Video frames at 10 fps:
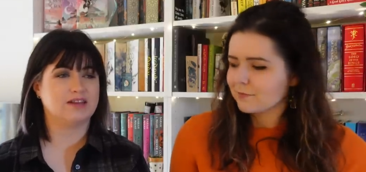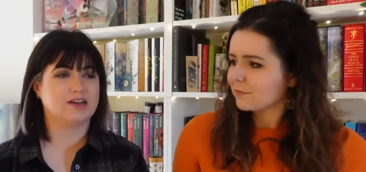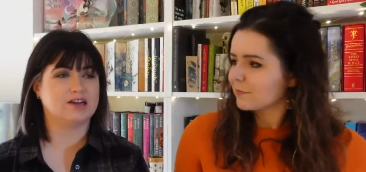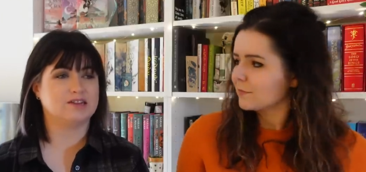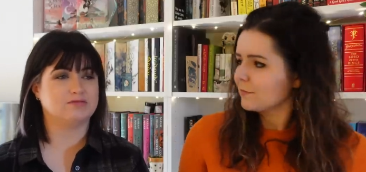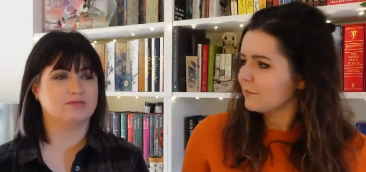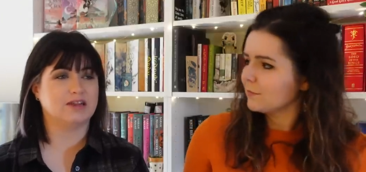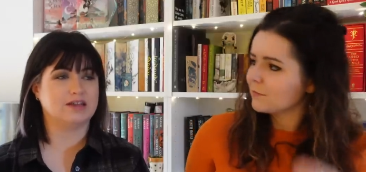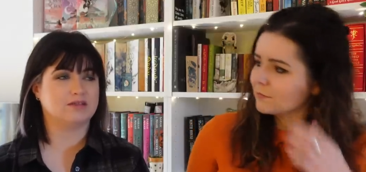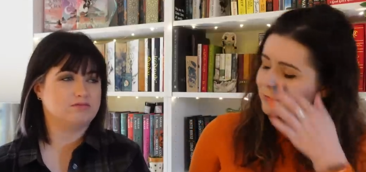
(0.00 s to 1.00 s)
Speaker 1: there and
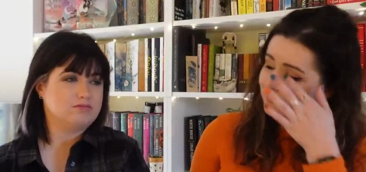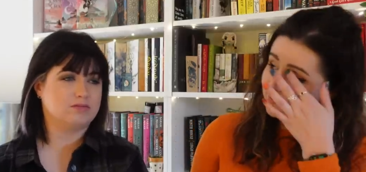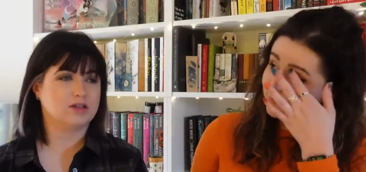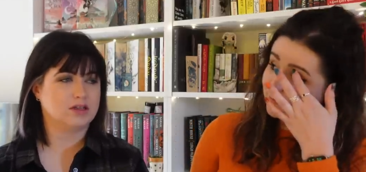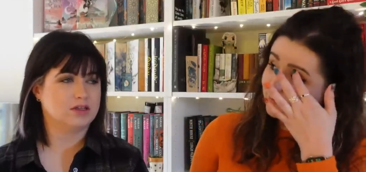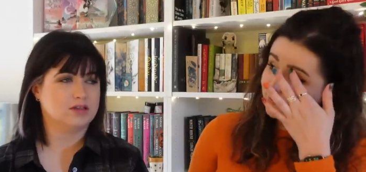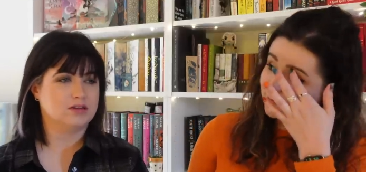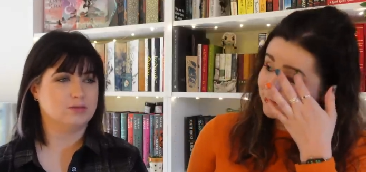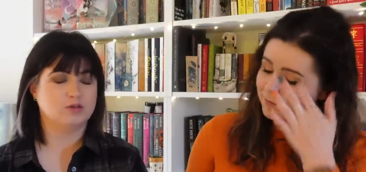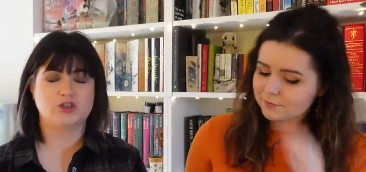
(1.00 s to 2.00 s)
like
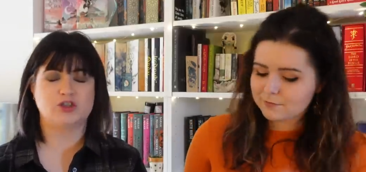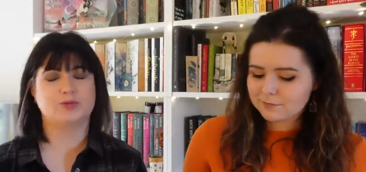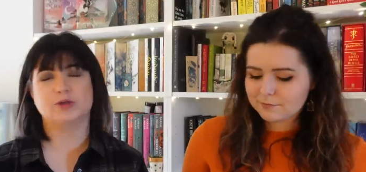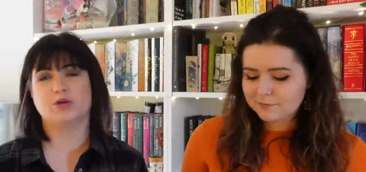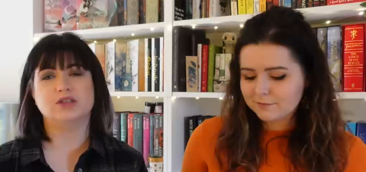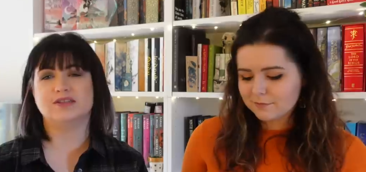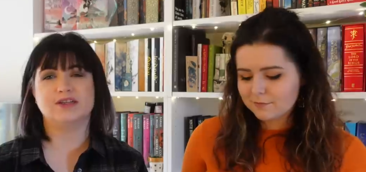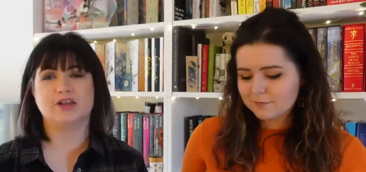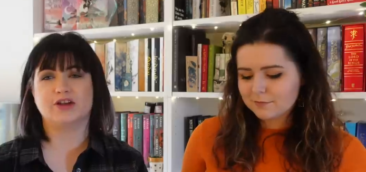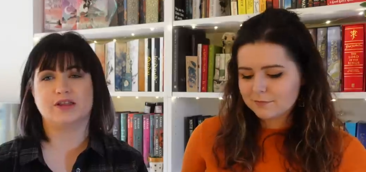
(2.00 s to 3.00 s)
the most stupid
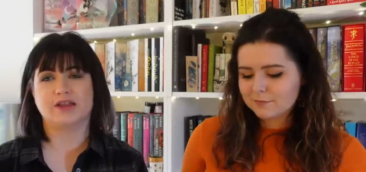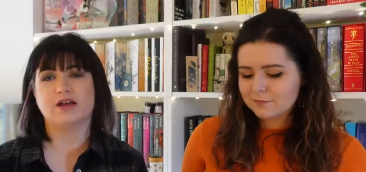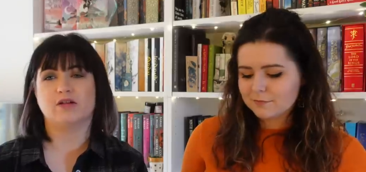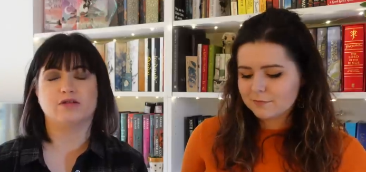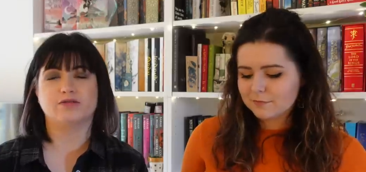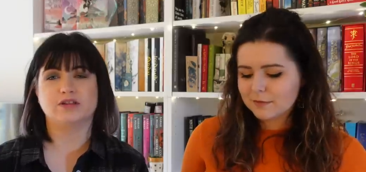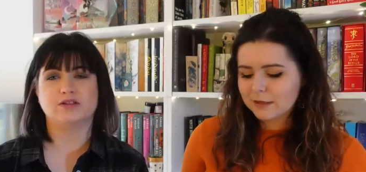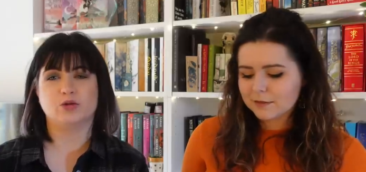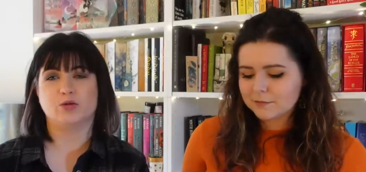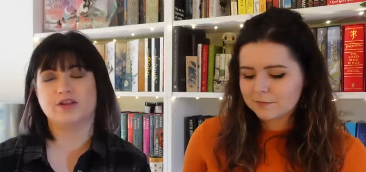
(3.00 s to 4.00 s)
onesie you can think of, and
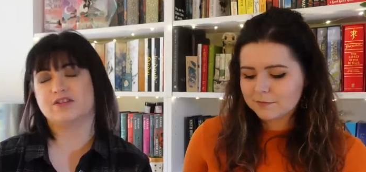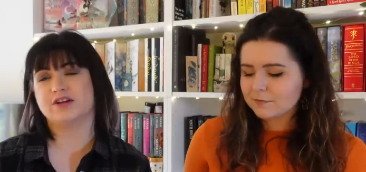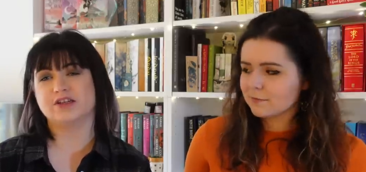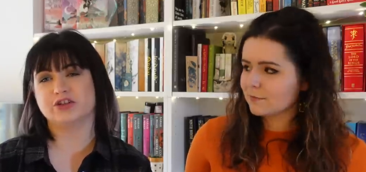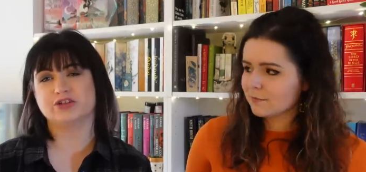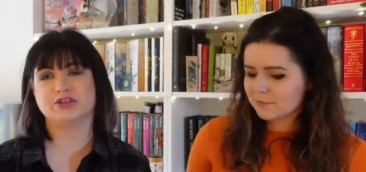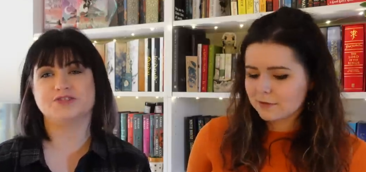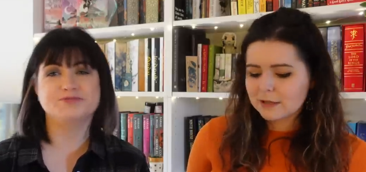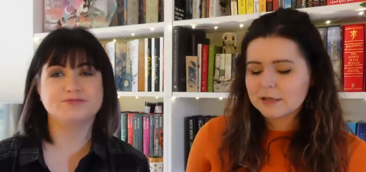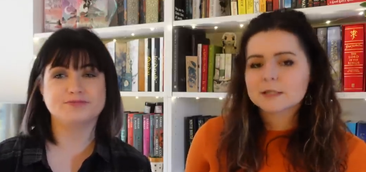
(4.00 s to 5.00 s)
yeah. no one's there to judge
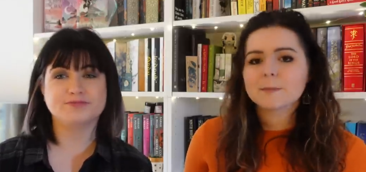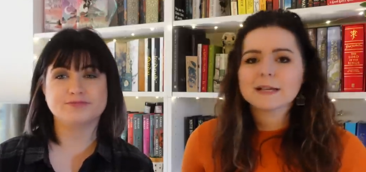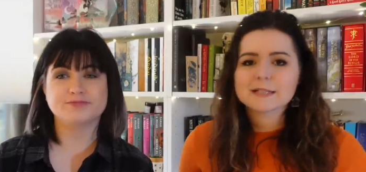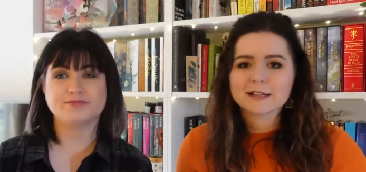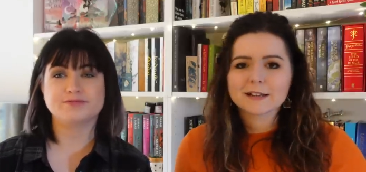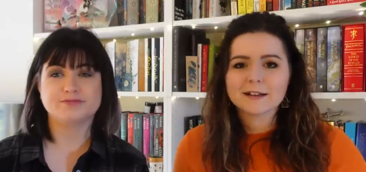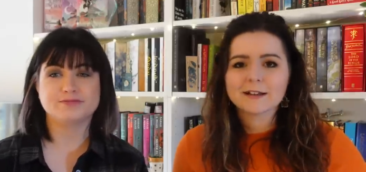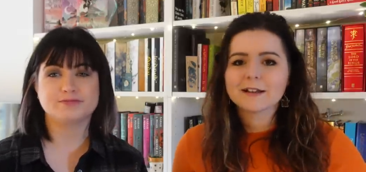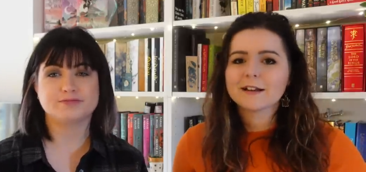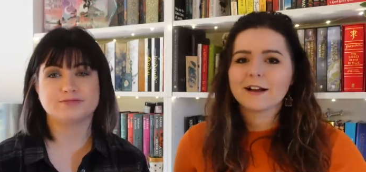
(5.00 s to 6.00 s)
you. So
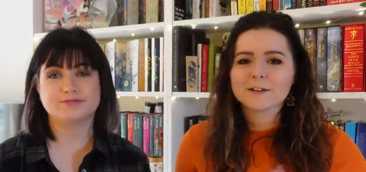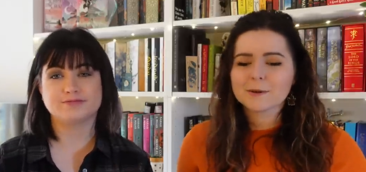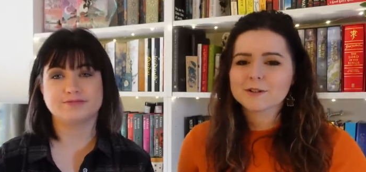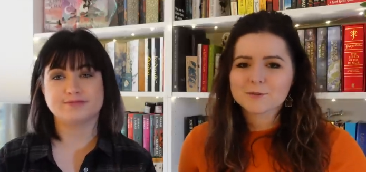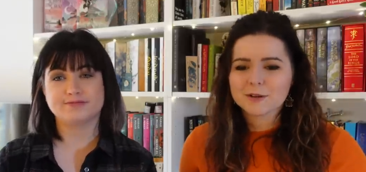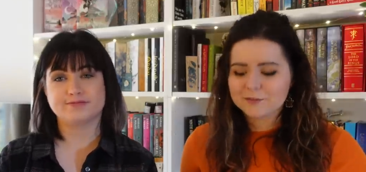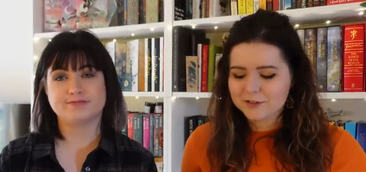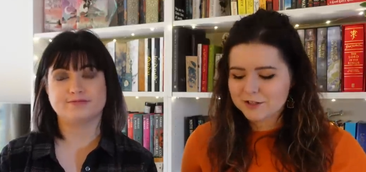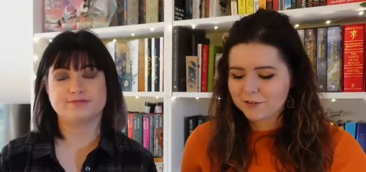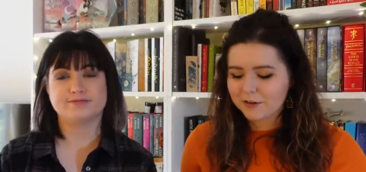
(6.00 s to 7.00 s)
basically,
Speaker 2: as much as we love
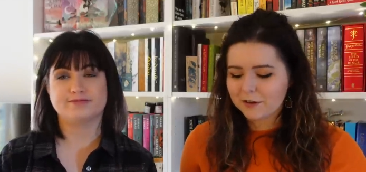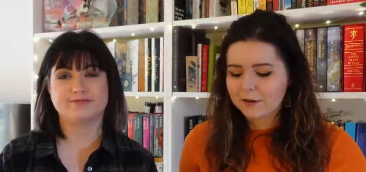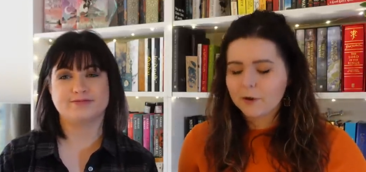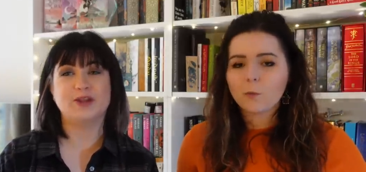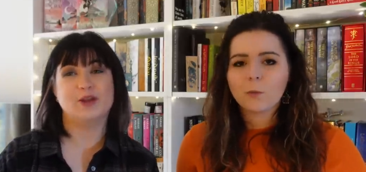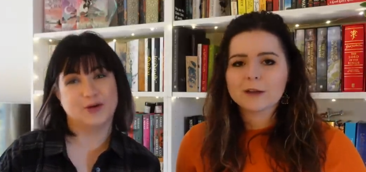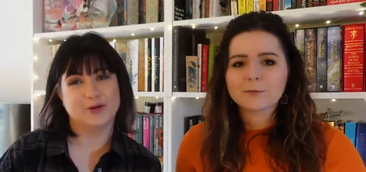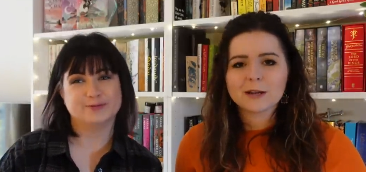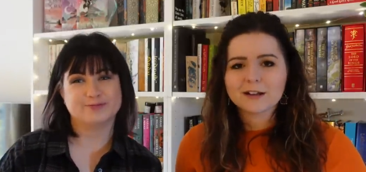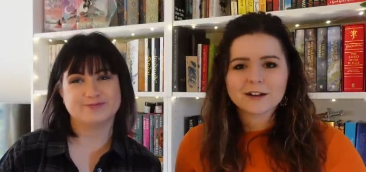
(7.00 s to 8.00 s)
each other, no,
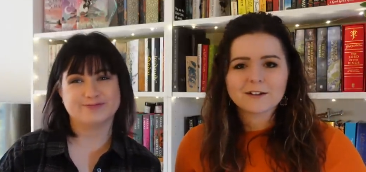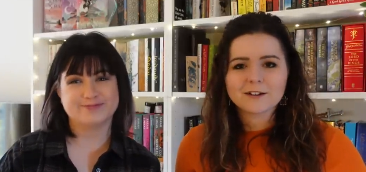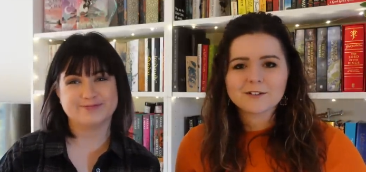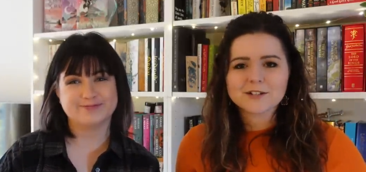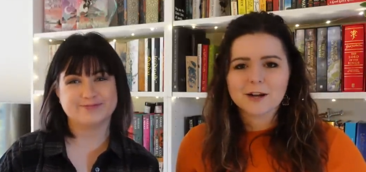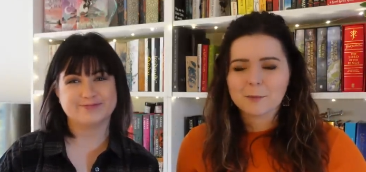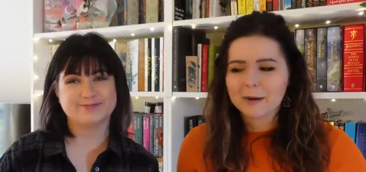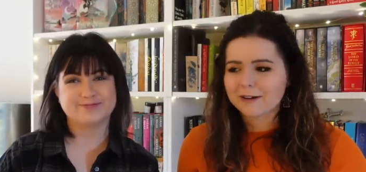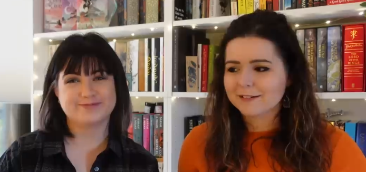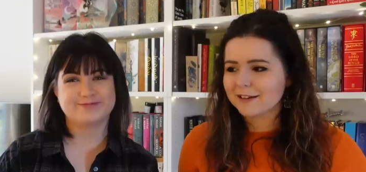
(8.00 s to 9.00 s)
we, like our alone time
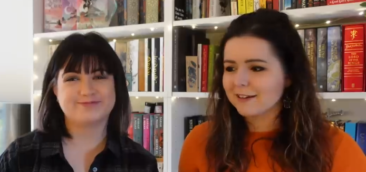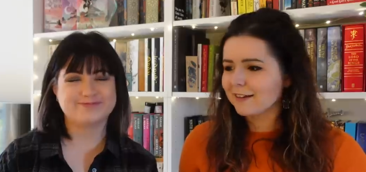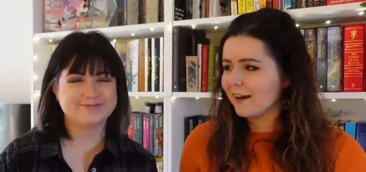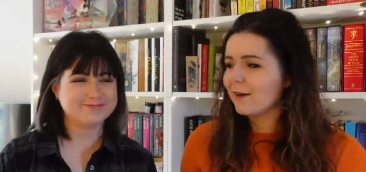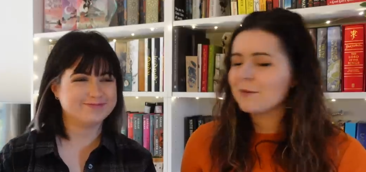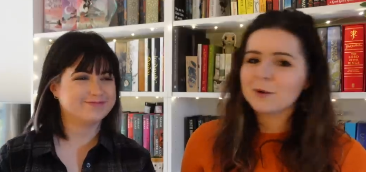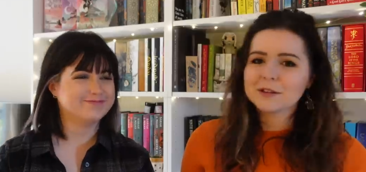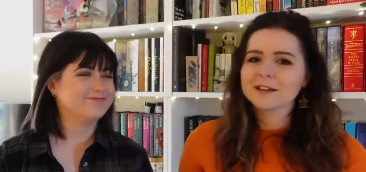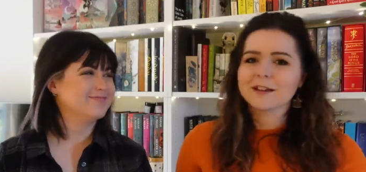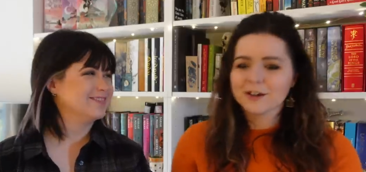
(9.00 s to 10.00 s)
apparently. I,
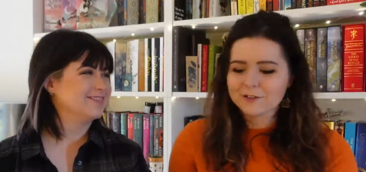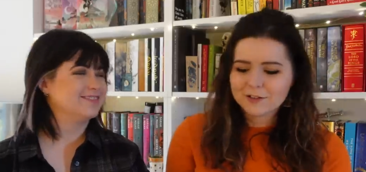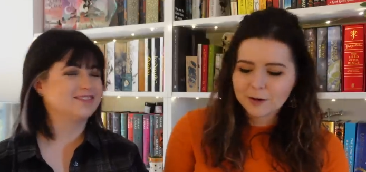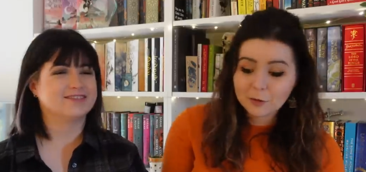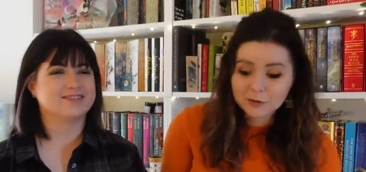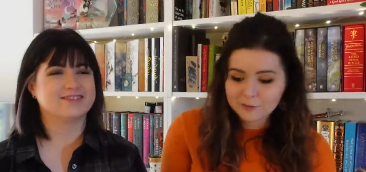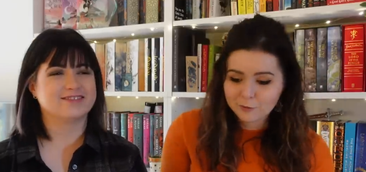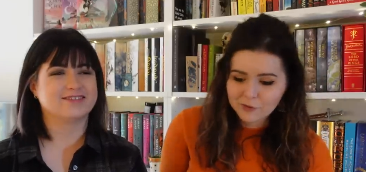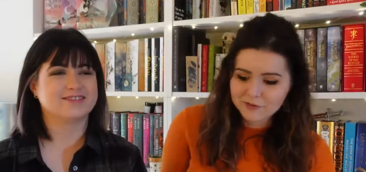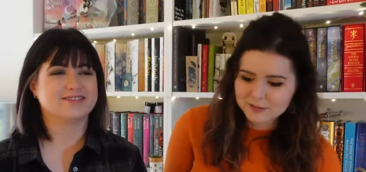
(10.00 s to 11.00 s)
one day, hopefully, I will
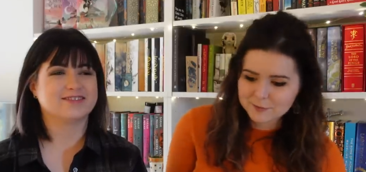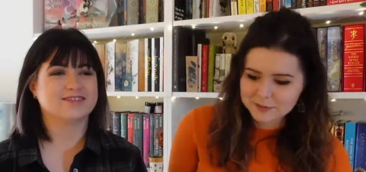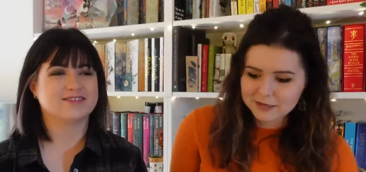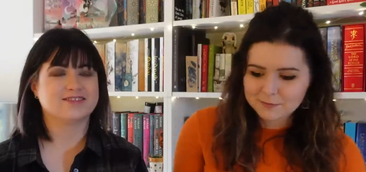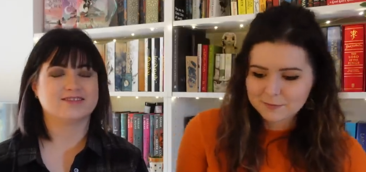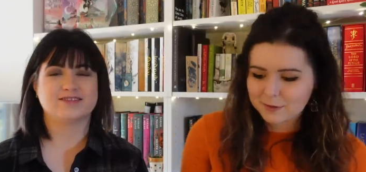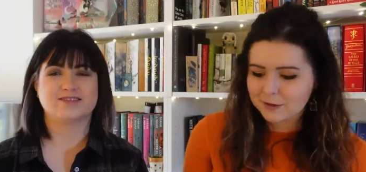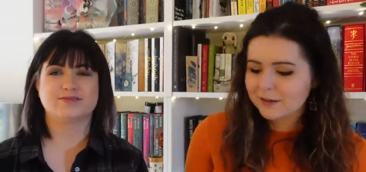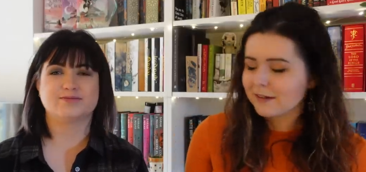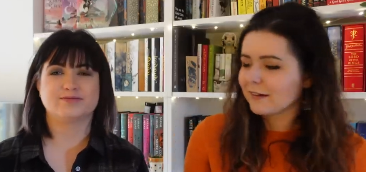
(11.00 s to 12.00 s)
live with somebody, but